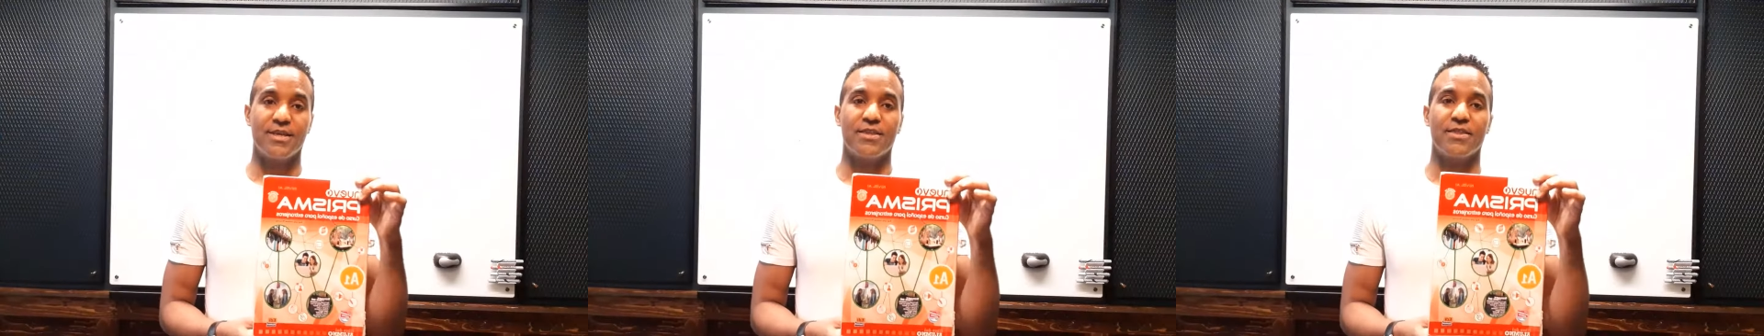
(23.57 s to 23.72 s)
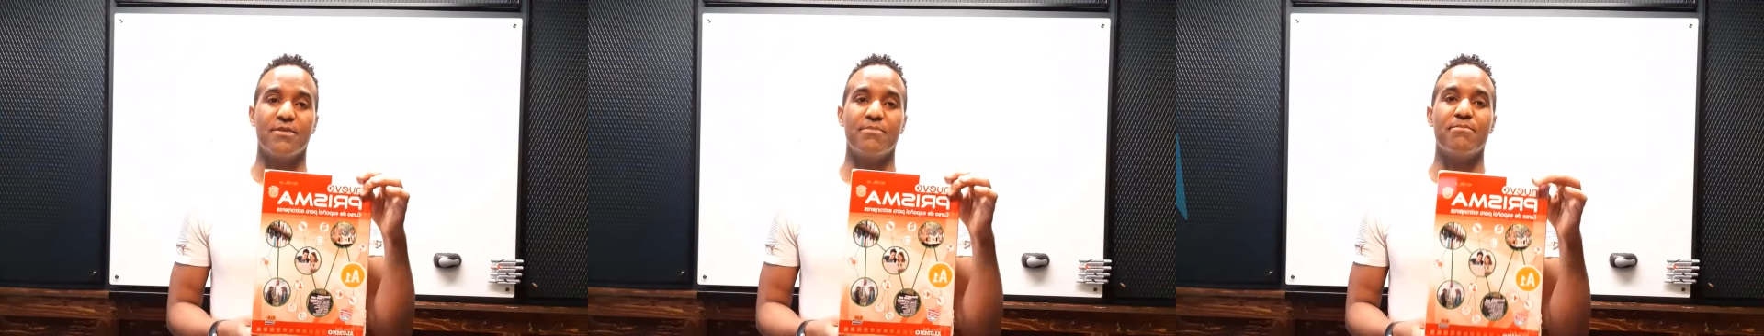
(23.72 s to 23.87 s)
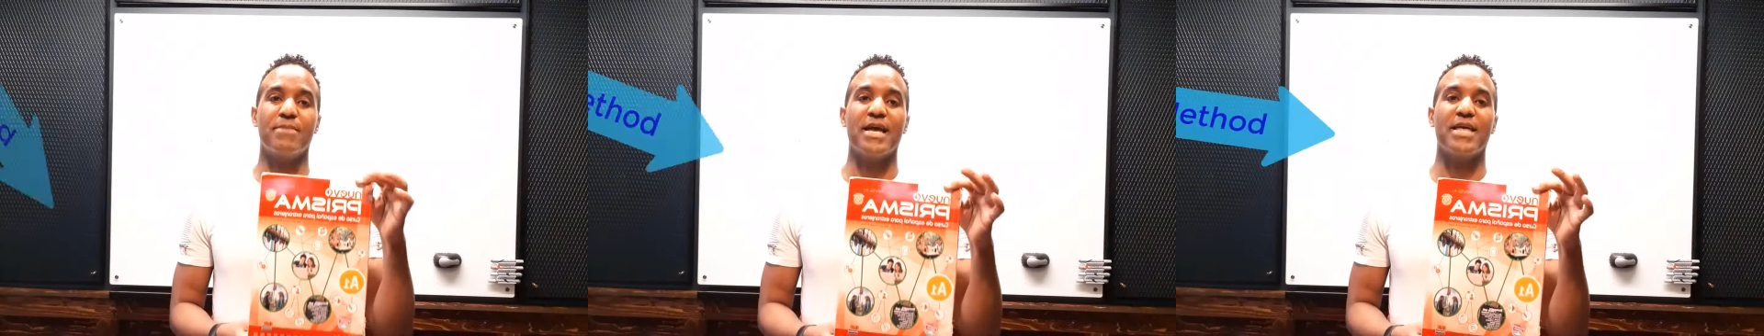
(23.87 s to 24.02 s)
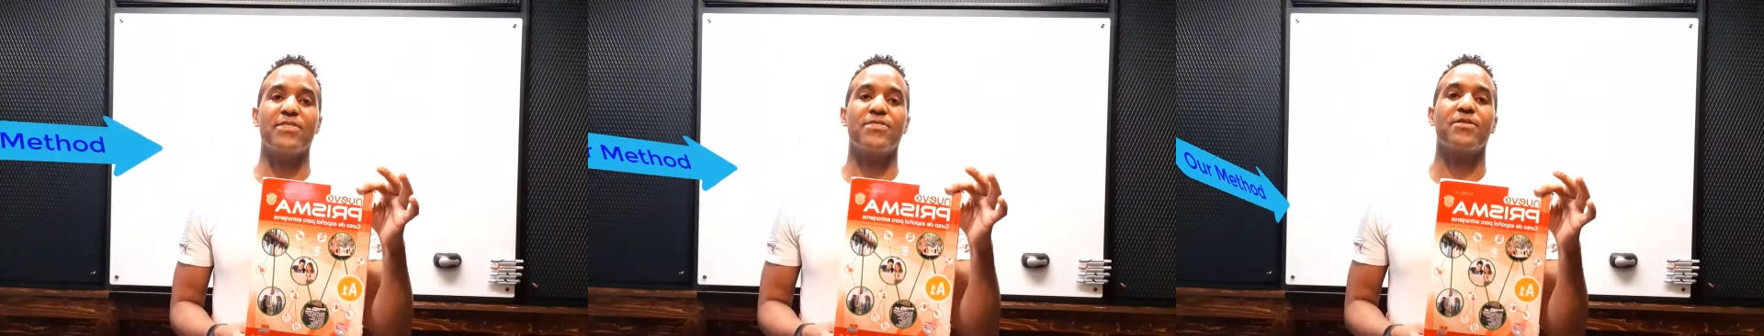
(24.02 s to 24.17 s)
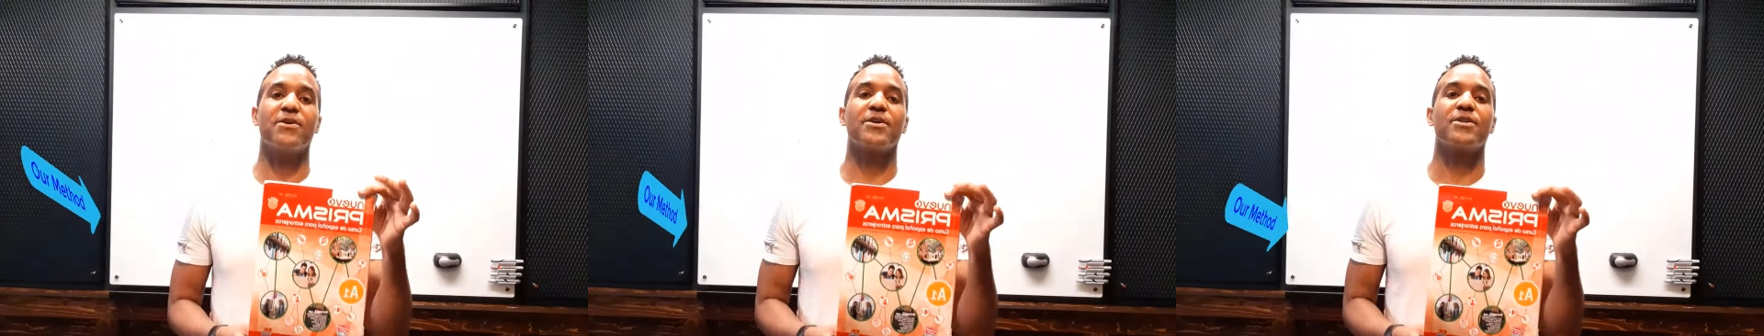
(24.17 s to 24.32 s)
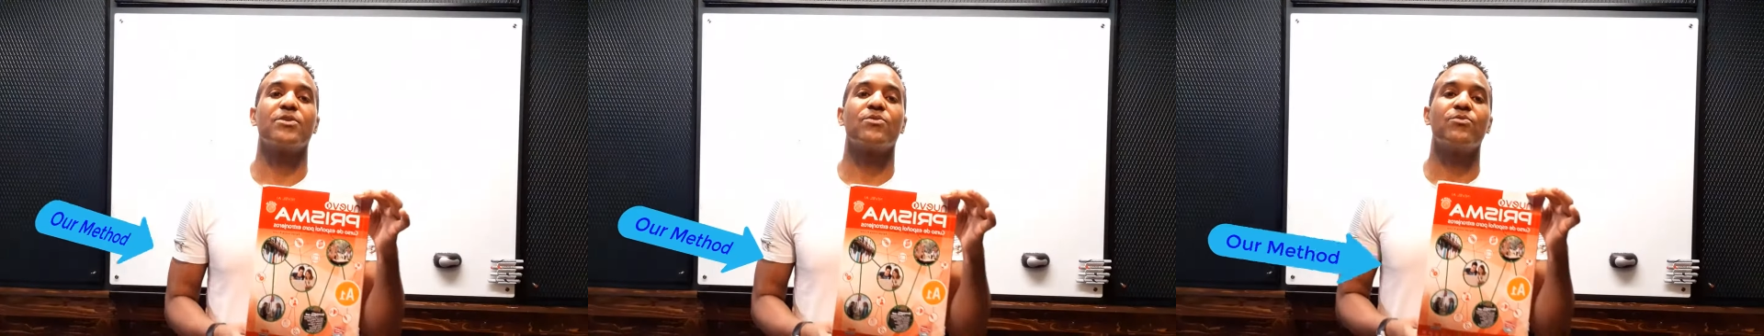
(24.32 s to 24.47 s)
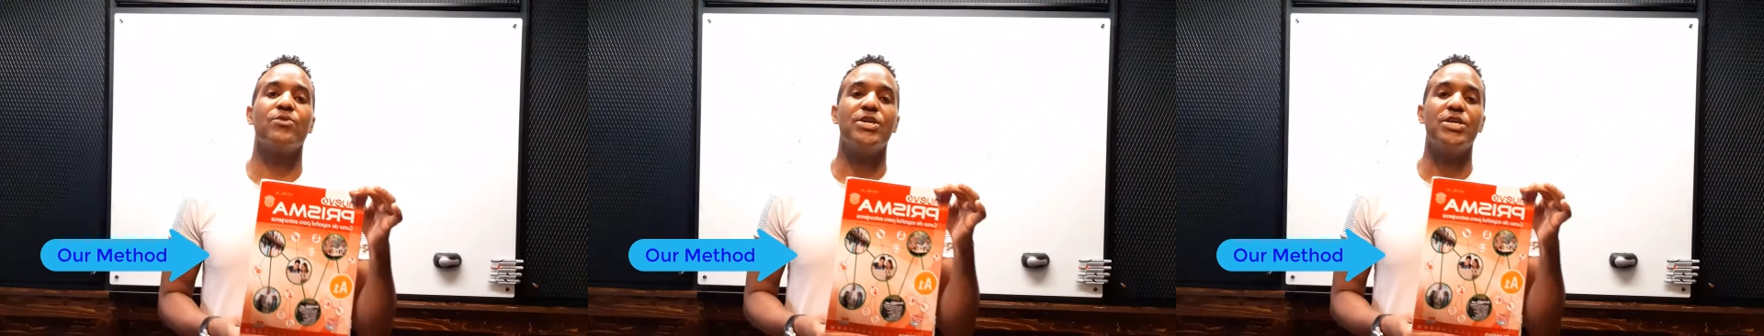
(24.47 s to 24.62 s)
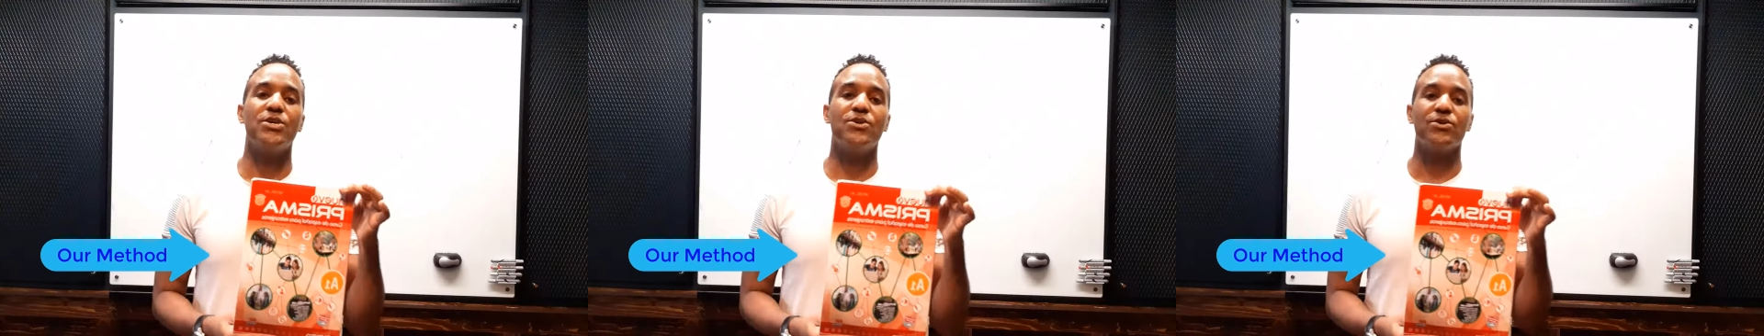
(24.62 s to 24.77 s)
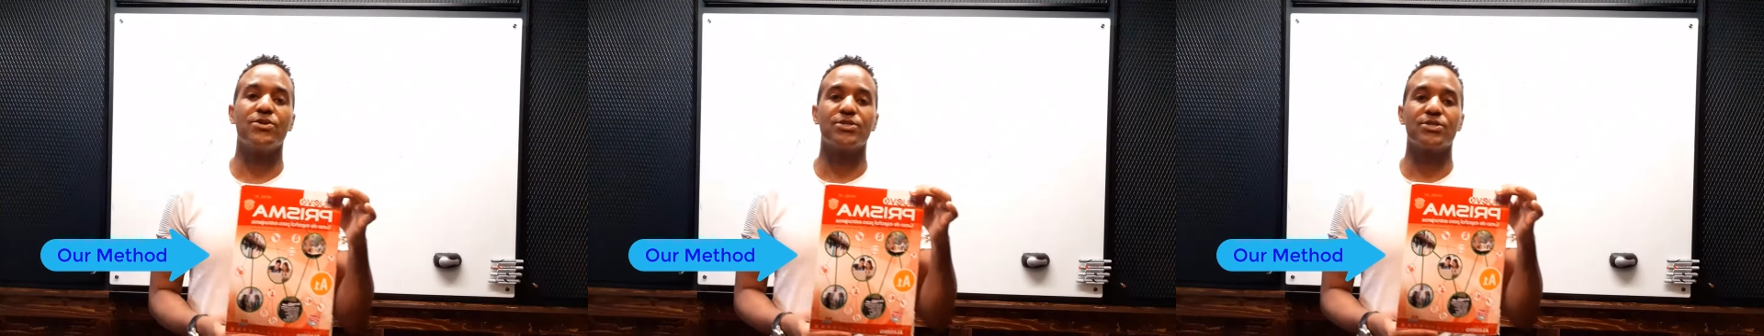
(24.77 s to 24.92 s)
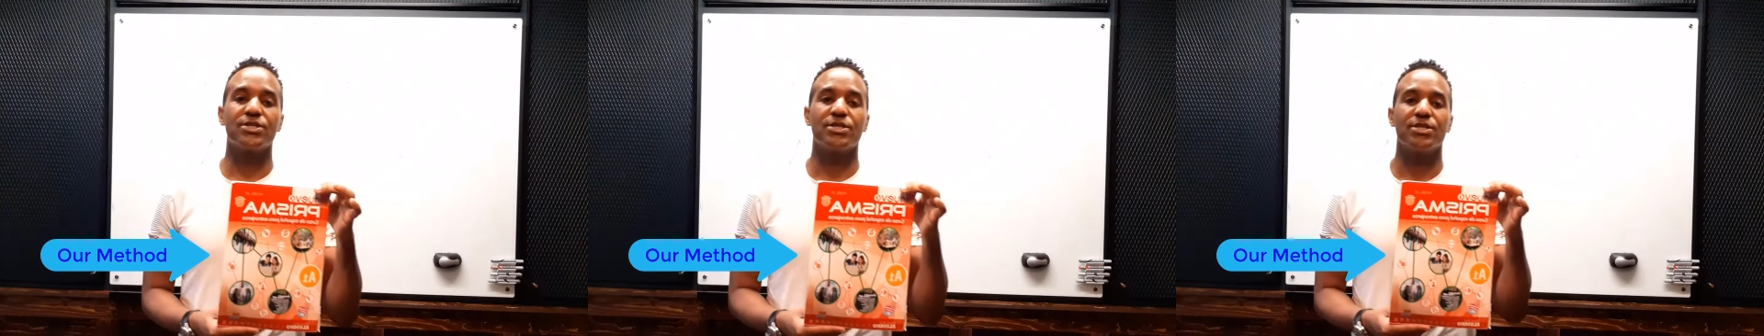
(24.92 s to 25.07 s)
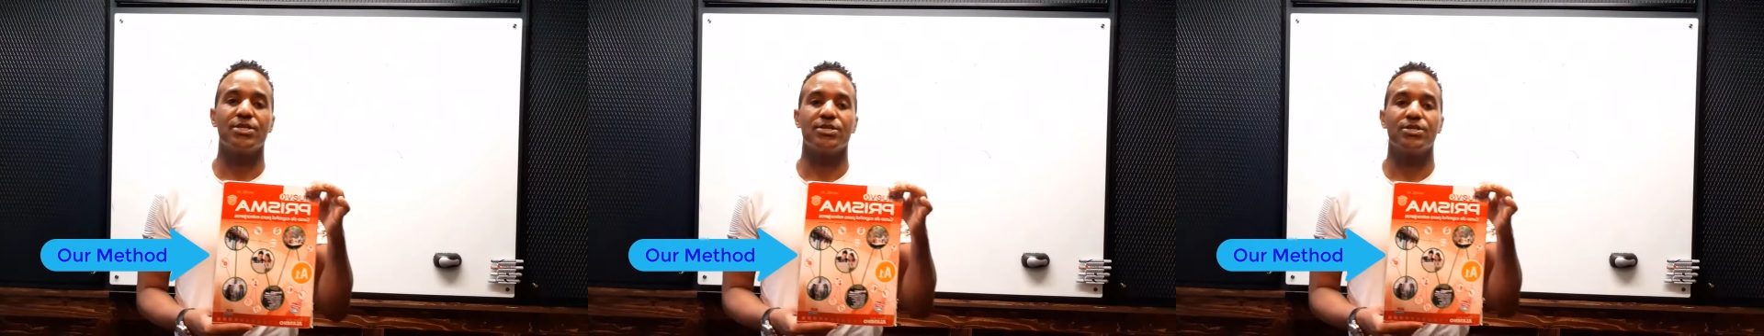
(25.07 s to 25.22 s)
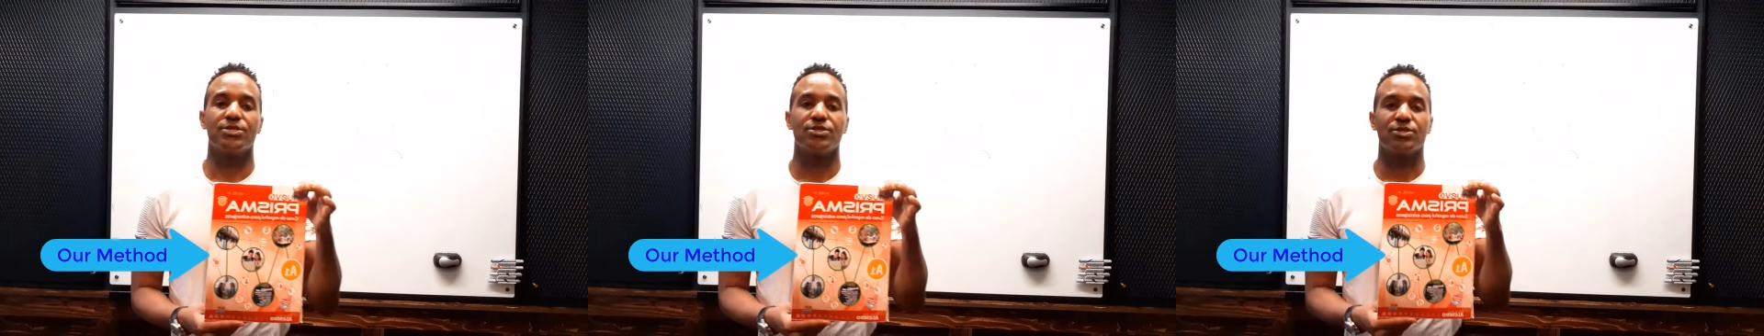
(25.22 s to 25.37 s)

the method we use